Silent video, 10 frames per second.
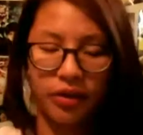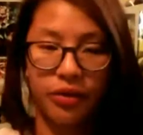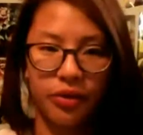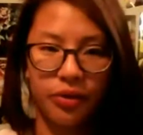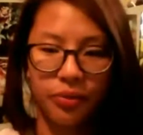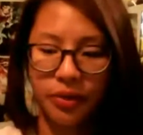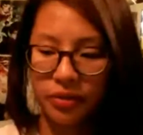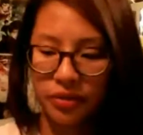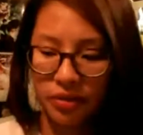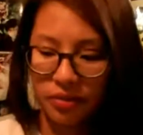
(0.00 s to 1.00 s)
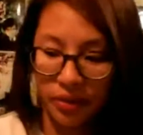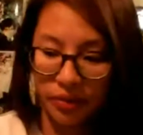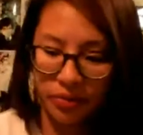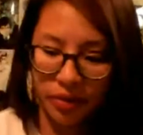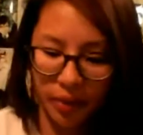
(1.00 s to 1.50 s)
I heard the door open.
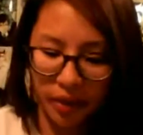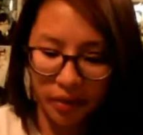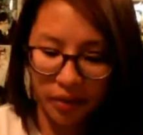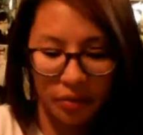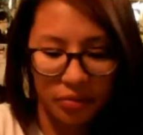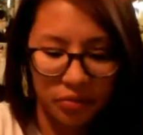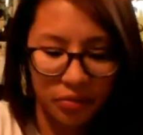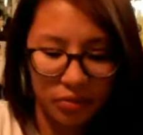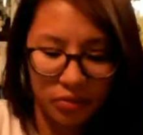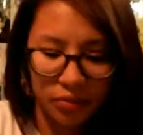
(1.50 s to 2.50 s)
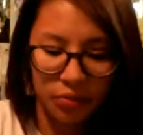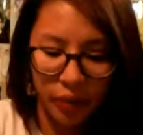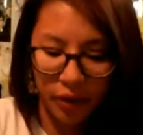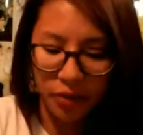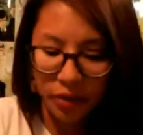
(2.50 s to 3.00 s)
I'm like a little
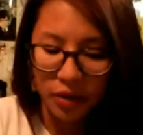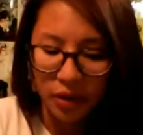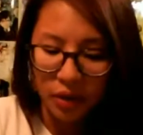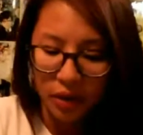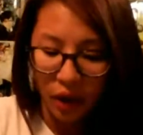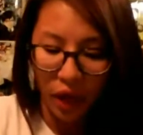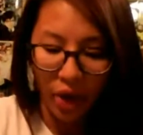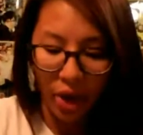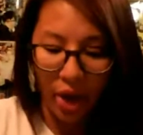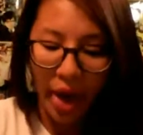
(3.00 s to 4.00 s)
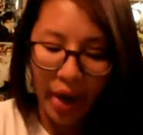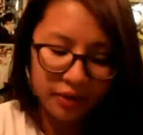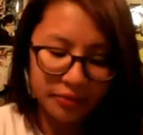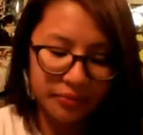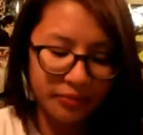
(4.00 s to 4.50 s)
paranoid.
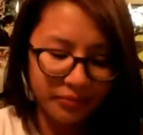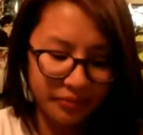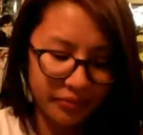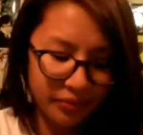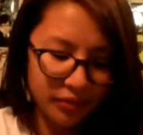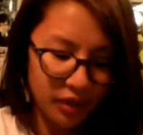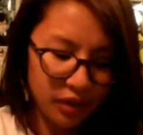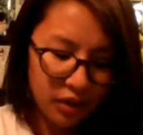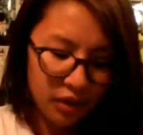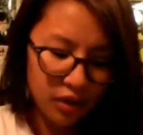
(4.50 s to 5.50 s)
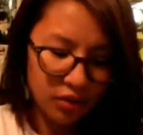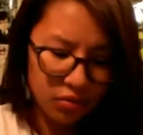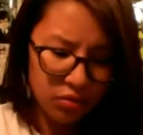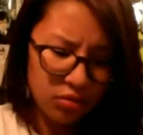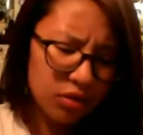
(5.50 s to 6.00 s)

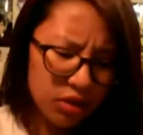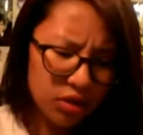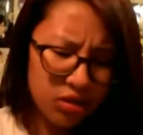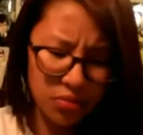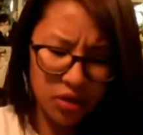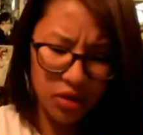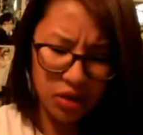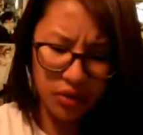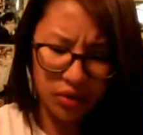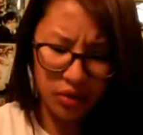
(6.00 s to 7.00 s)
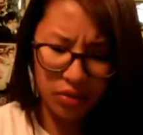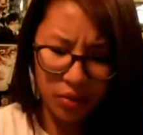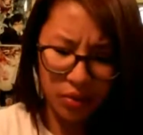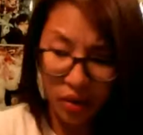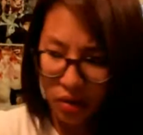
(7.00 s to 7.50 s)
There really isn't much left to learn
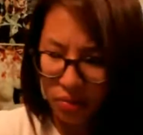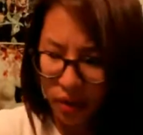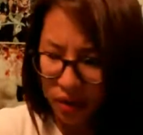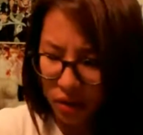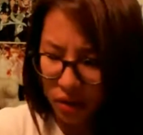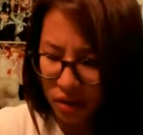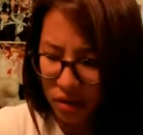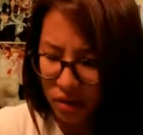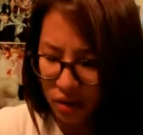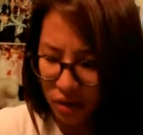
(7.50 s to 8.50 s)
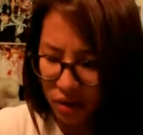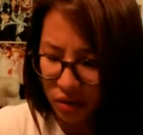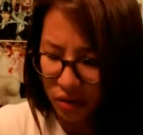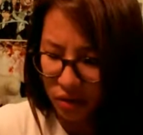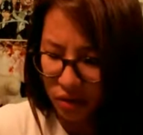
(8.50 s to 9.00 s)
about. Oh my gosh. I thought
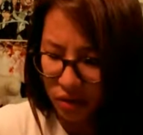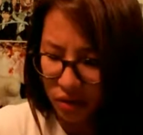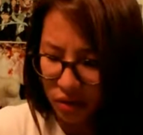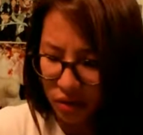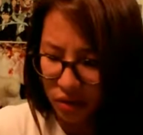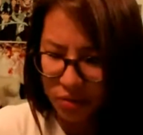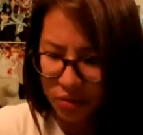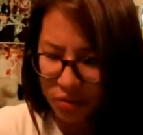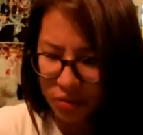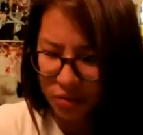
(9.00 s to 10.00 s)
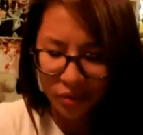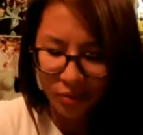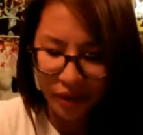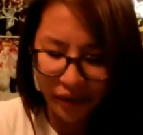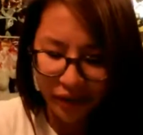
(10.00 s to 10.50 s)
there was going to be like a lot more.
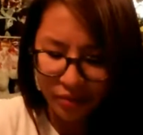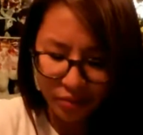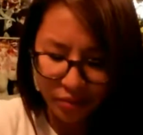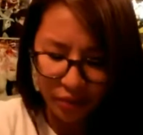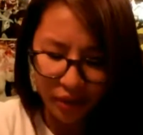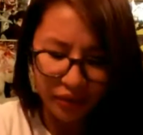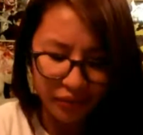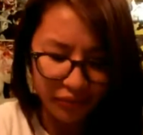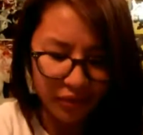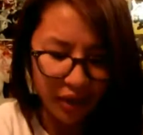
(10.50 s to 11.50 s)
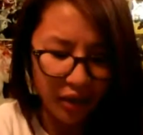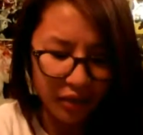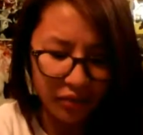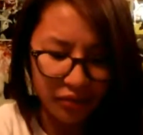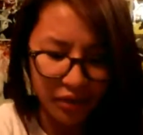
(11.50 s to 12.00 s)
It's only been like
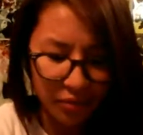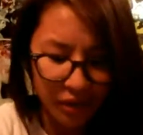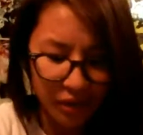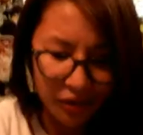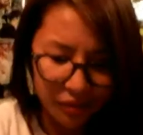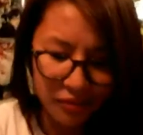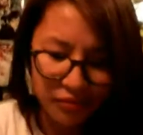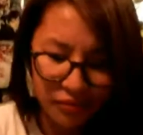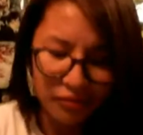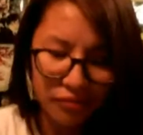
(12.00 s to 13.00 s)
10, 15 minutes.